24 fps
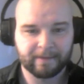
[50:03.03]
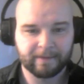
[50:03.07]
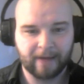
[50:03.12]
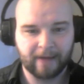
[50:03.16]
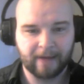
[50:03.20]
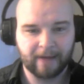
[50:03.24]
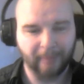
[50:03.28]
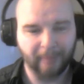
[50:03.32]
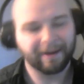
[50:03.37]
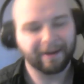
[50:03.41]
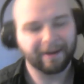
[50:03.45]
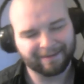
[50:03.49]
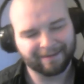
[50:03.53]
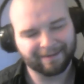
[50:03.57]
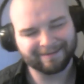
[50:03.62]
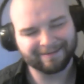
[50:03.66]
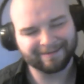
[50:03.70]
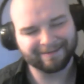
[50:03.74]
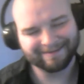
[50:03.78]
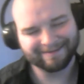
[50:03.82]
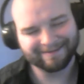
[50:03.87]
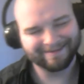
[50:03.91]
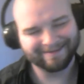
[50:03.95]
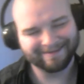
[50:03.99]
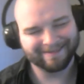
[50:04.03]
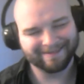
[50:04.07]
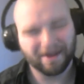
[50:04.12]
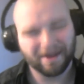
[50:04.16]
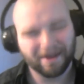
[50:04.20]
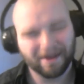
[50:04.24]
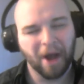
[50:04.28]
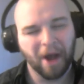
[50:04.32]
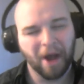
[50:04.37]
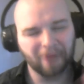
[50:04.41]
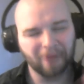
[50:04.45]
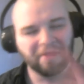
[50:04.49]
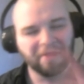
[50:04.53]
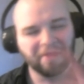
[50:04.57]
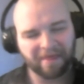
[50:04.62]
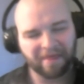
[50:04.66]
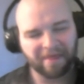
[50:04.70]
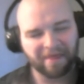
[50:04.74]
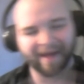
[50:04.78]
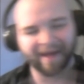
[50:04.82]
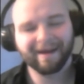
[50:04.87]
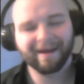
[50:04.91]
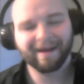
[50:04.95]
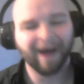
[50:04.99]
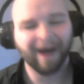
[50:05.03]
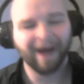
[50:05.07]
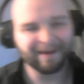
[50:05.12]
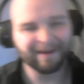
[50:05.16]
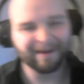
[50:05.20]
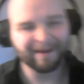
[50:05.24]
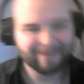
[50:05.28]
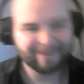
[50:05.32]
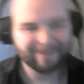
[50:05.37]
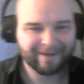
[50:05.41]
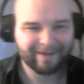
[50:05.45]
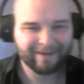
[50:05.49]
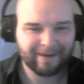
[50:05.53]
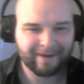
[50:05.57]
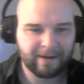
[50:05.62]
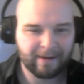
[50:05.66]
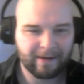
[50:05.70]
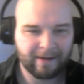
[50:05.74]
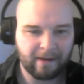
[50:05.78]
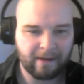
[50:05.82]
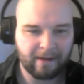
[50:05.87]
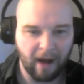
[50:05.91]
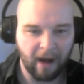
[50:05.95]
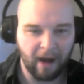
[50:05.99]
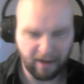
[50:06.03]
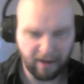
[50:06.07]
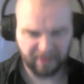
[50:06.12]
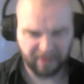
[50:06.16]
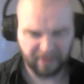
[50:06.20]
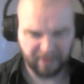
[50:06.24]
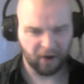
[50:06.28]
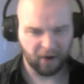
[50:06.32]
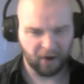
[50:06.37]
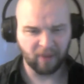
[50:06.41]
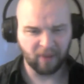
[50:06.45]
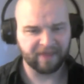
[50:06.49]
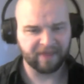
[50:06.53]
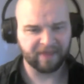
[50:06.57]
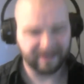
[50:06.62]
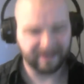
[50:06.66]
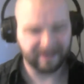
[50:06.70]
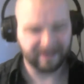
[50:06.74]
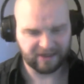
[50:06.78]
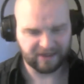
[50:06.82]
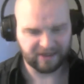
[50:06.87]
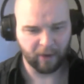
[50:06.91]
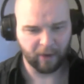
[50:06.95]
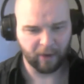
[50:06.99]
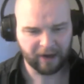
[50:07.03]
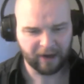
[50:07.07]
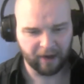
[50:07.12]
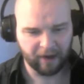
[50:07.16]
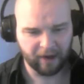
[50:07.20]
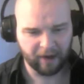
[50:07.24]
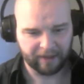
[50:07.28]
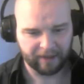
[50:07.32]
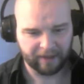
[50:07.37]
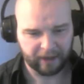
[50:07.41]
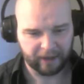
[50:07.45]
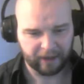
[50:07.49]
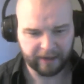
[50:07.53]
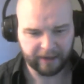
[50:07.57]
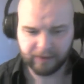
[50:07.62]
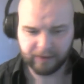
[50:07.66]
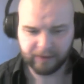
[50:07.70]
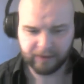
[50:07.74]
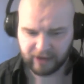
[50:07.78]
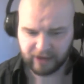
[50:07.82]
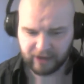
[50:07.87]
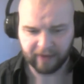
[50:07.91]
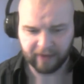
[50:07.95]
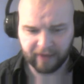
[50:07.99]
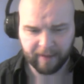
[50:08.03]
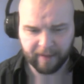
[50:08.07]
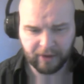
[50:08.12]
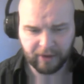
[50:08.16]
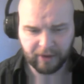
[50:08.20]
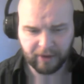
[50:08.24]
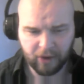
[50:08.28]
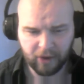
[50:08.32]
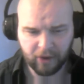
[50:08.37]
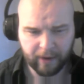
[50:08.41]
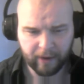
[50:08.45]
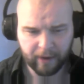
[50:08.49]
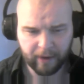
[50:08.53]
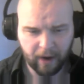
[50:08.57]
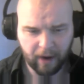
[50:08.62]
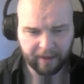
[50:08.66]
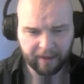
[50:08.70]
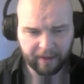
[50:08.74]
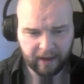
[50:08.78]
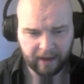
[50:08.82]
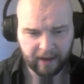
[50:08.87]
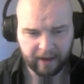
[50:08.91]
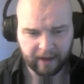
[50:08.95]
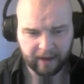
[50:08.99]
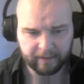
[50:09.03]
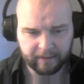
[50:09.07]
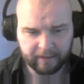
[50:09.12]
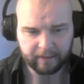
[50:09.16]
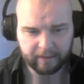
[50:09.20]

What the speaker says: I mean, other than all the things going on in the league, there's not that much going on in the league.